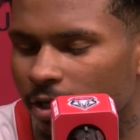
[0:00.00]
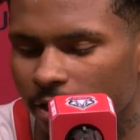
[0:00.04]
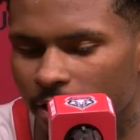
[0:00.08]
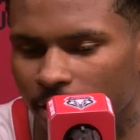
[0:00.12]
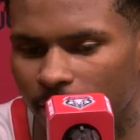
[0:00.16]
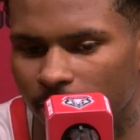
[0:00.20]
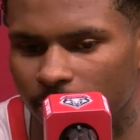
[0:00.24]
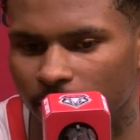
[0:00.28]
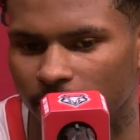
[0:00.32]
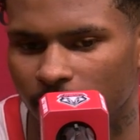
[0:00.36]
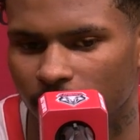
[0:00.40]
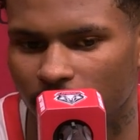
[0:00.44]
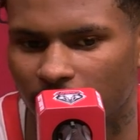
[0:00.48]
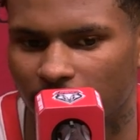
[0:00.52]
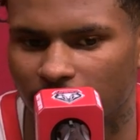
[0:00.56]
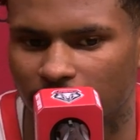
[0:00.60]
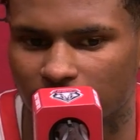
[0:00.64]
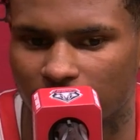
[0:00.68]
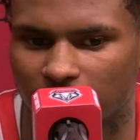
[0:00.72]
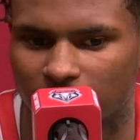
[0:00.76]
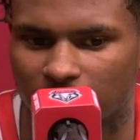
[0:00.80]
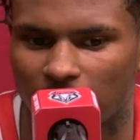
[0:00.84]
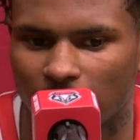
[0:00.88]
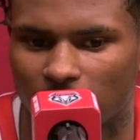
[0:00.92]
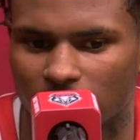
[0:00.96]
And you know,
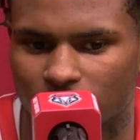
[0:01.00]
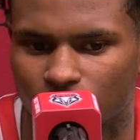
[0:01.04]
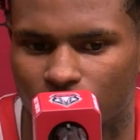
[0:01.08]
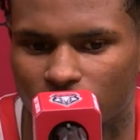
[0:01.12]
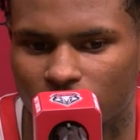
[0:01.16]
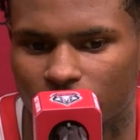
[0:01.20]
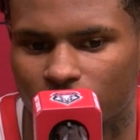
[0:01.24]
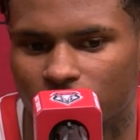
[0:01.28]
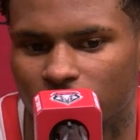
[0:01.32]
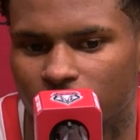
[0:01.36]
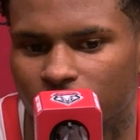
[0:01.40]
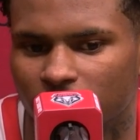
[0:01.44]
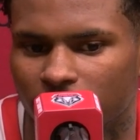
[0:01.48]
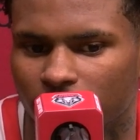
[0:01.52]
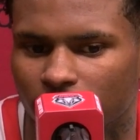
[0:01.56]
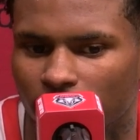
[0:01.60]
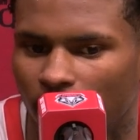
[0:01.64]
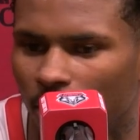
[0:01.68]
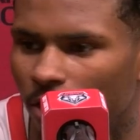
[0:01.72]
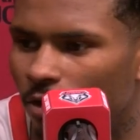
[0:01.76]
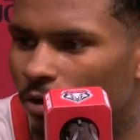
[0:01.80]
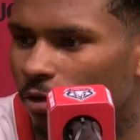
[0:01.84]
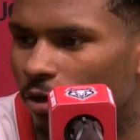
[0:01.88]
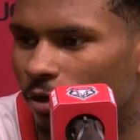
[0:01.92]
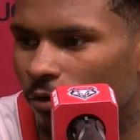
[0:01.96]
that's how it's pretty much been
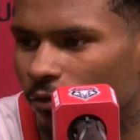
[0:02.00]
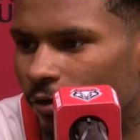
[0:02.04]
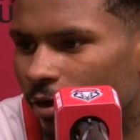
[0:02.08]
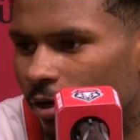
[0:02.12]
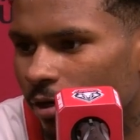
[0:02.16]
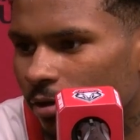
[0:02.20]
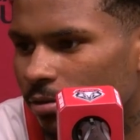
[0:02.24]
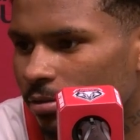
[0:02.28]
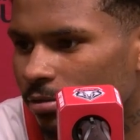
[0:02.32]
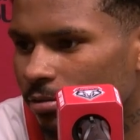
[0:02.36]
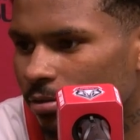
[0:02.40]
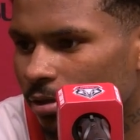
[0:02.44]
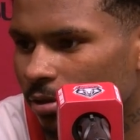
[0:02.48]
my whole career.